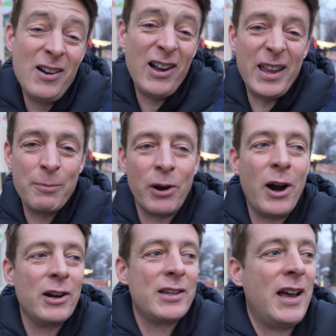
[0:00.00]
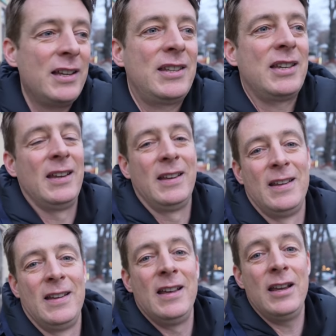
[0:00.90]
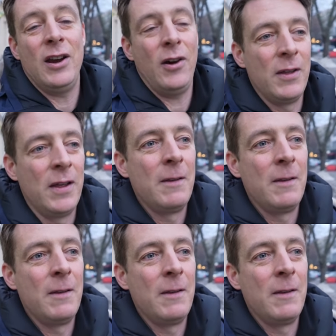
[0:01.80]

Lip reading: Well, they prioritize, you know,